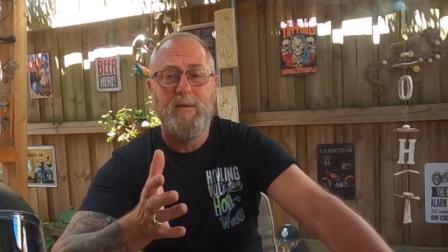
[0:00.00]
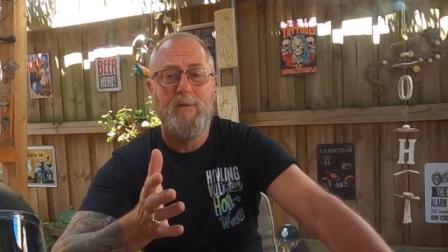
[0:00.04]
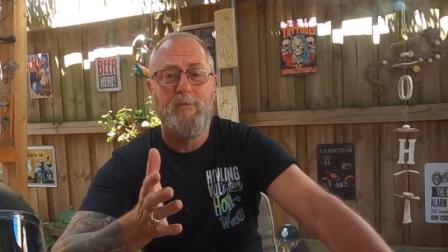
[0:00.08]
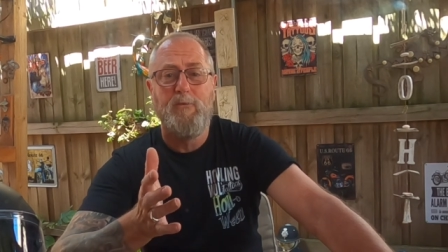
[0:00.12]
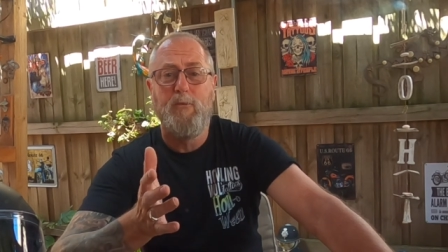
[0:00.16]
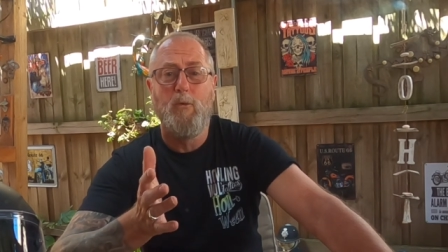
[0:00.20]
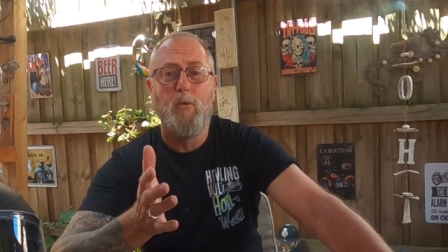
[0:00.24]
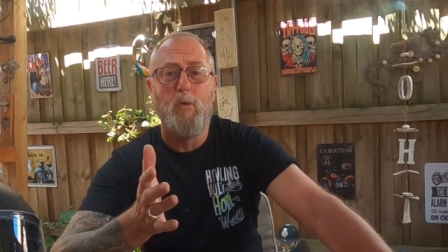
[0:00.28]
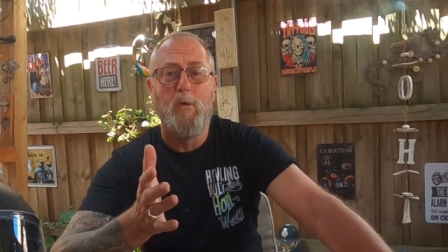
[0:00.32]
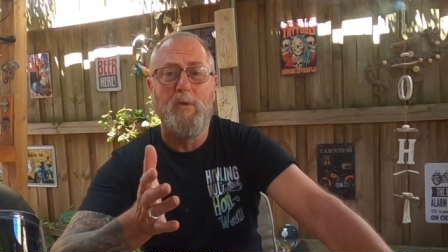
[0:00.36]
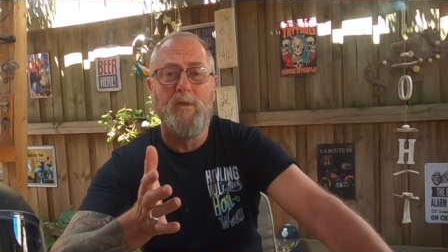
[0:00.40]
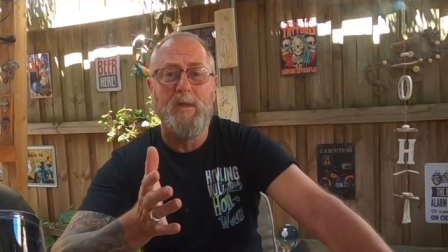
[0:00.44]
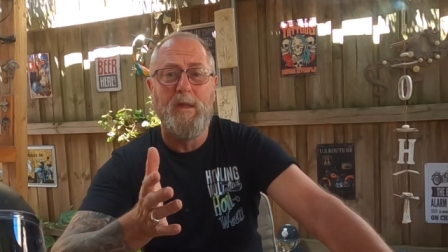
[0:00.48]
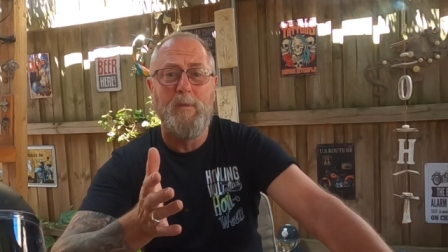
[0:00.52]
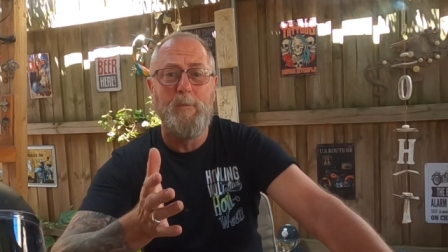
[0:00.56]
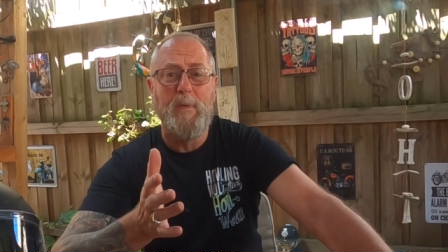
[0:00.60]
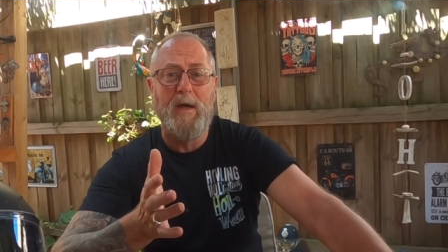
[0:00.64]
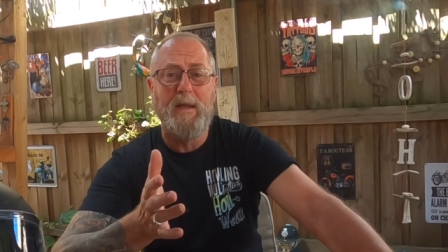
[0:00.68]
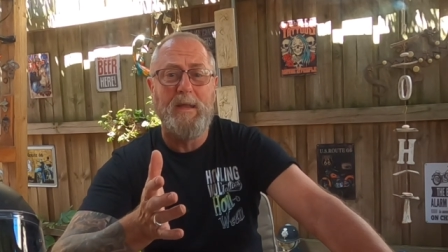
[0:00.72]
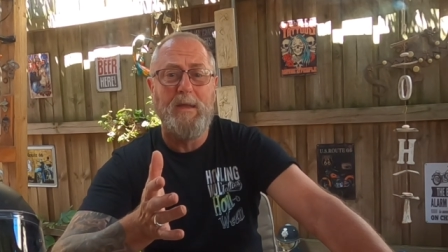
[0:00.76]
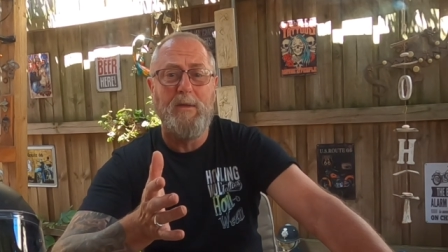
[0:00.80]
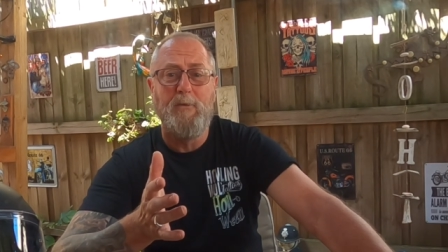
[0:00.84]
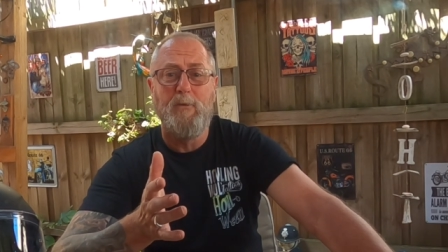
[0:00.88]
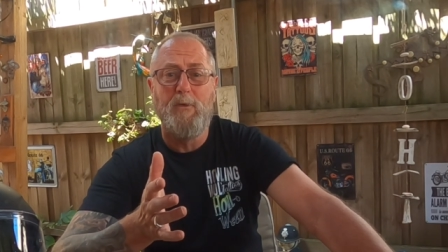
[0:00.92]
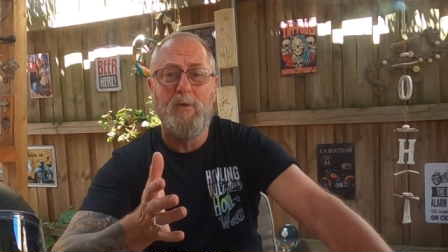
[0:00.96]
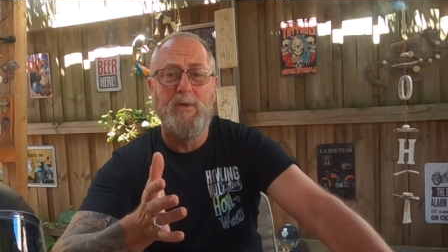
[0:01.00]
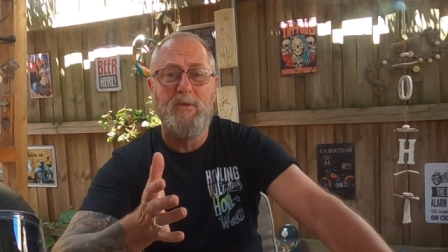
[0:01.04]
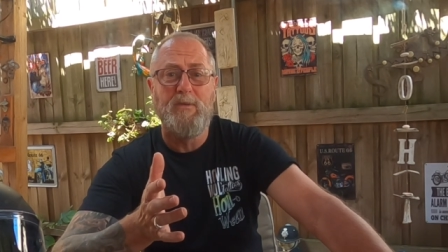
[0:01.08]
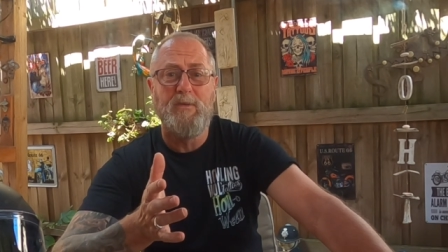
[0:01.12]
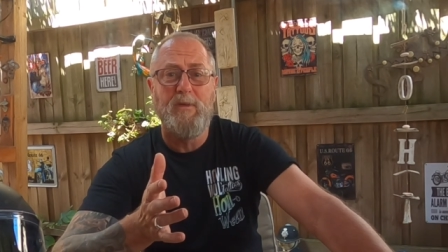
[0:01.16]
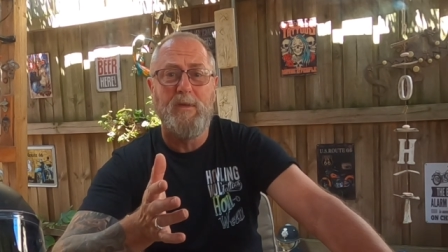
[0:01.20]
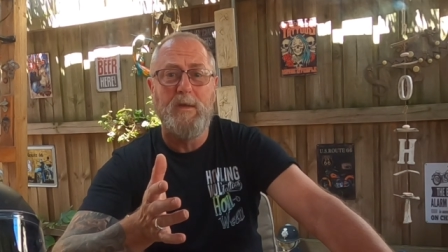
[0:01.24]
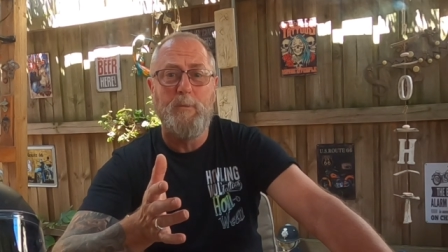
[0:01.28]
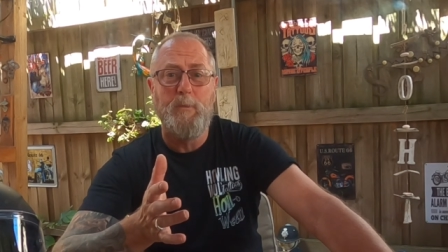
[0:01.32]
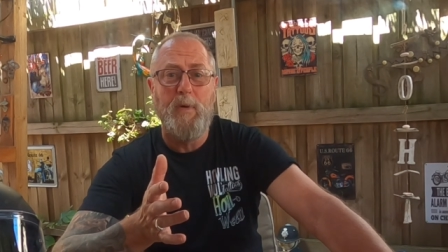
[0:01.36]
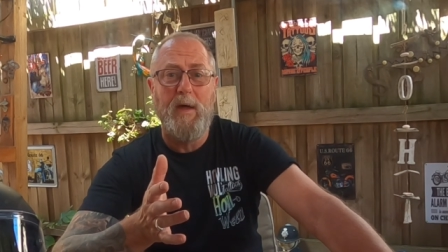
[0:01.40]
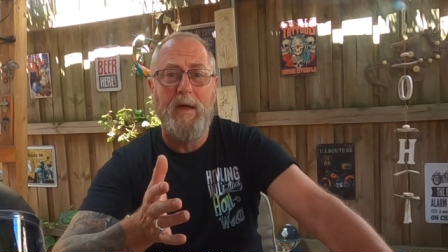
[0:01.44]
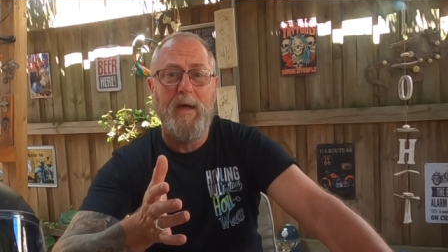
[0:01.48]
a fool and their money are
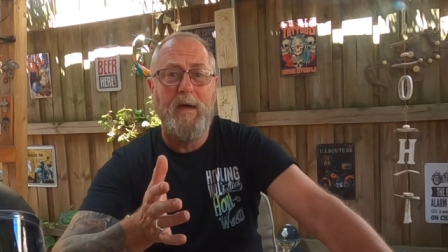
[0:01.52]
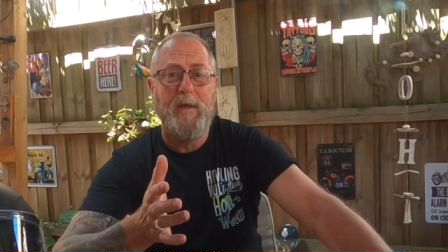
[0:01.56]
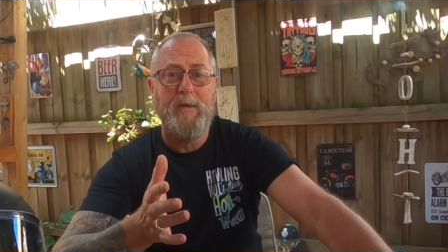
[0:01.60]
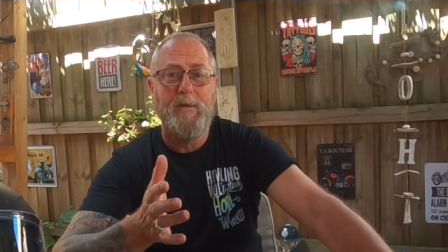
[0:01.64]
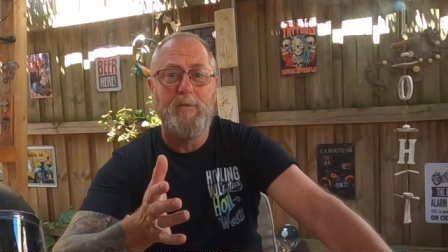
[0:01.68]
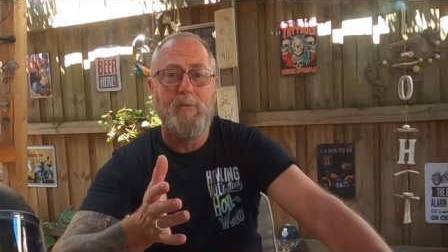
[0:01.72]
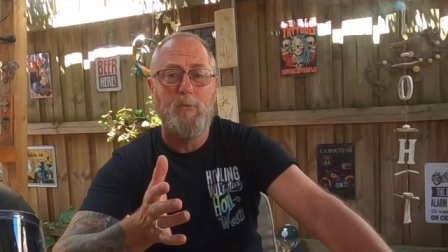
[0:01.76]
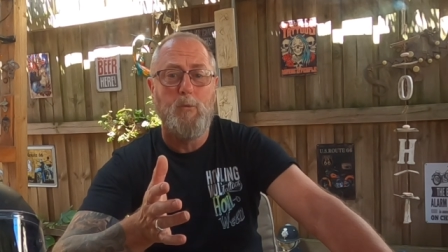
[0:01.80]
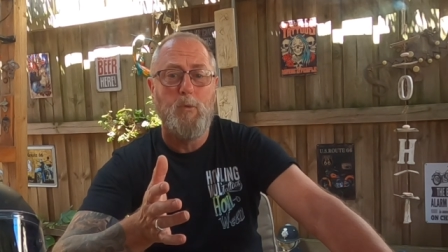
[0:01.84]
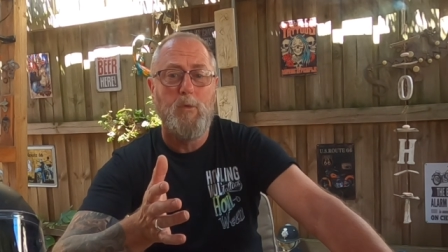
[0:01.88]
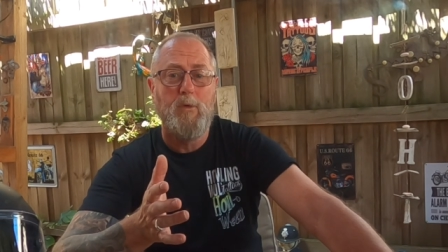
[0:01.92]
easily parted.